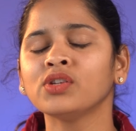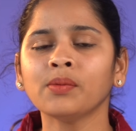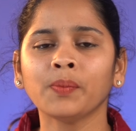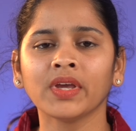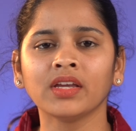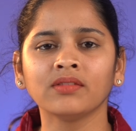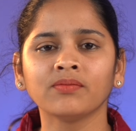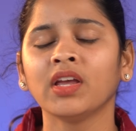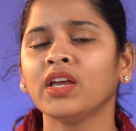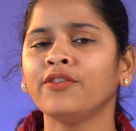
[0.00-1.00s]
you are paying.
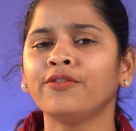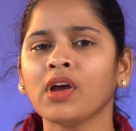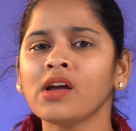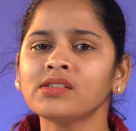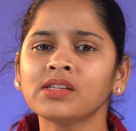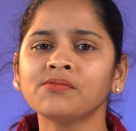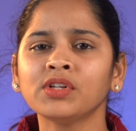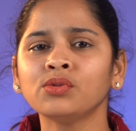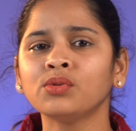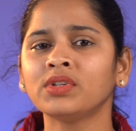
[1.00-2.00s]
If you are
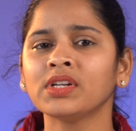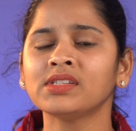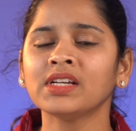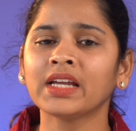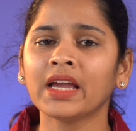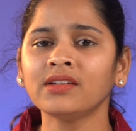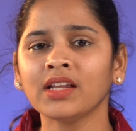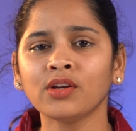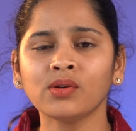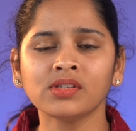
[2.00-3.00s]
someone who trusts the Kent
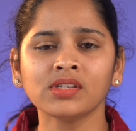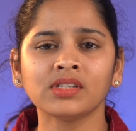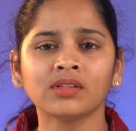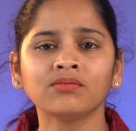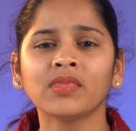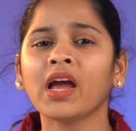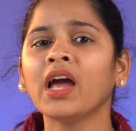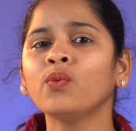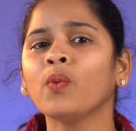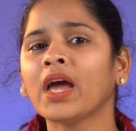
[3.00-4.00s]
ecosystem
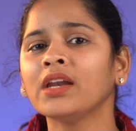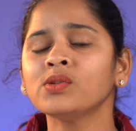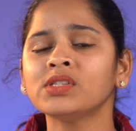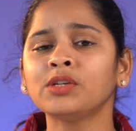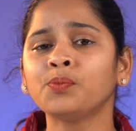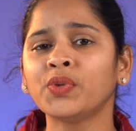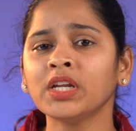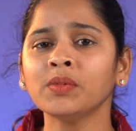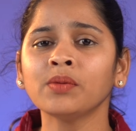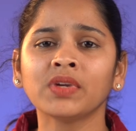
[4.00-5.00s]
and values that
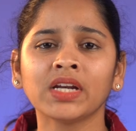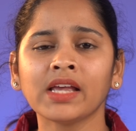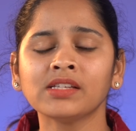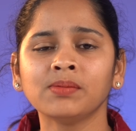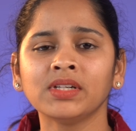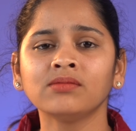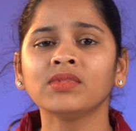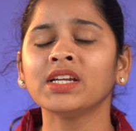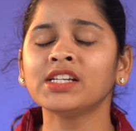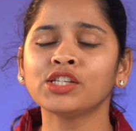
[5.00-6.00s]
premium glass build,
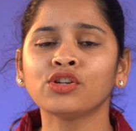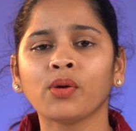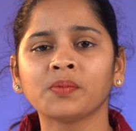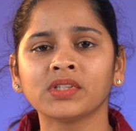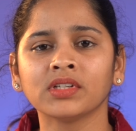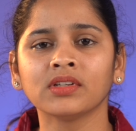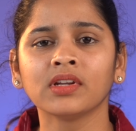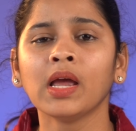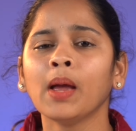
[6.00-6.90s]
it's an option.